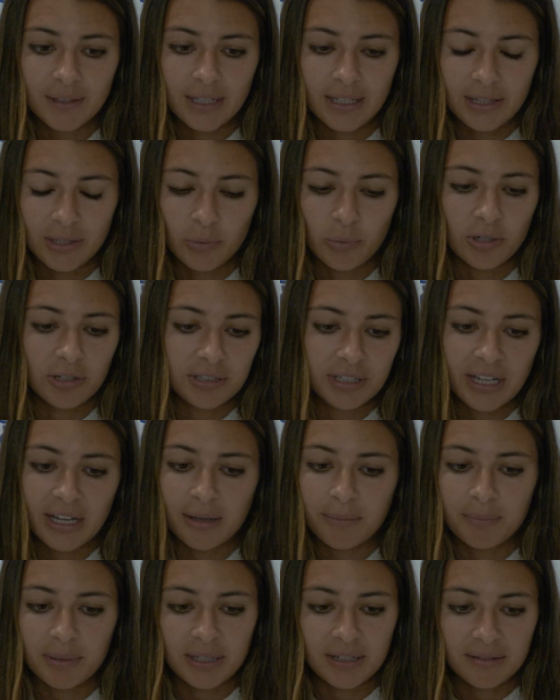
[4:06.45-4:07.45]
in the World
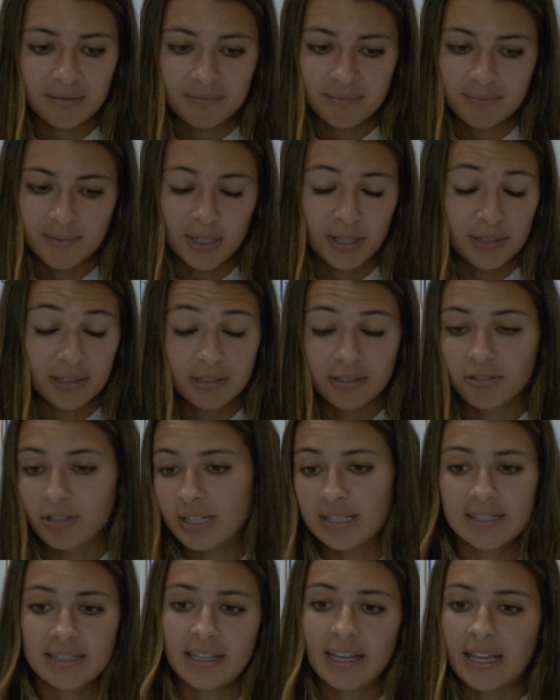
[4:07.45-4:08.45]
Cup and all the
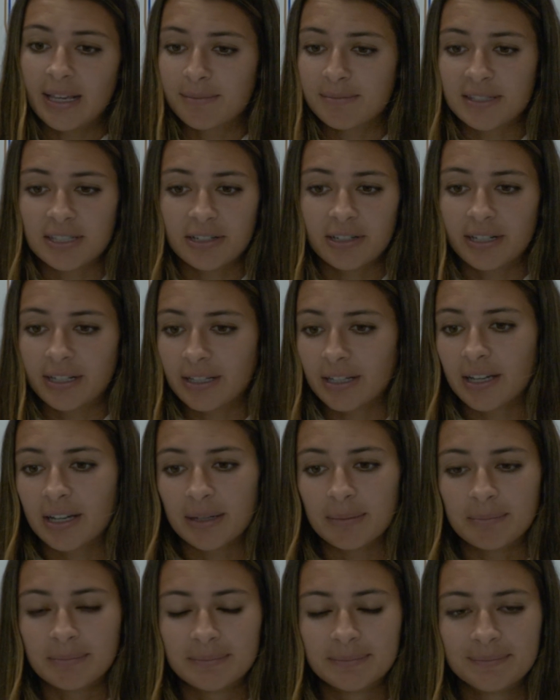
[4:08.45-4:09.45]
crazy games that are going to
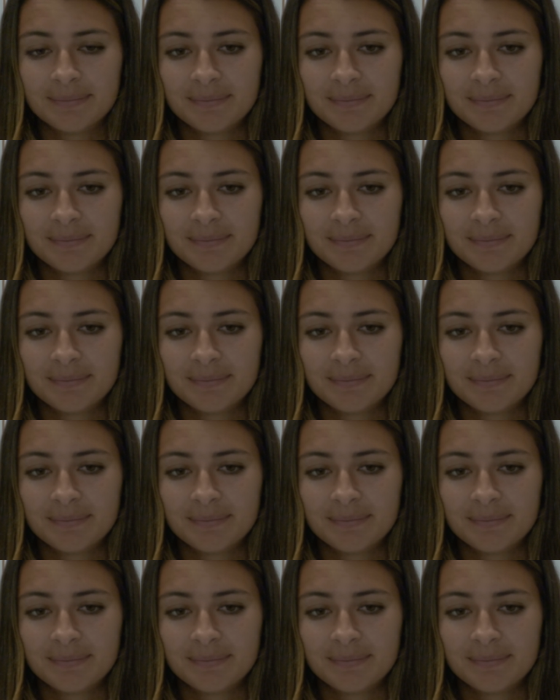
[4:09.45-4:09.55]
come.